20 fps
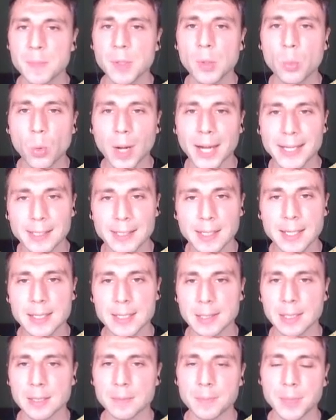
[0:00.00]
be
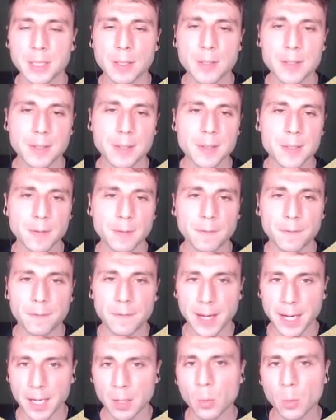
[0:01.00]
whitelisted because there's a
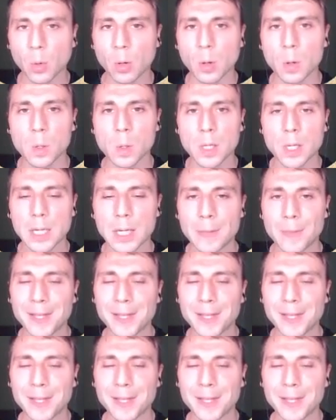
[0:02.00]
firewall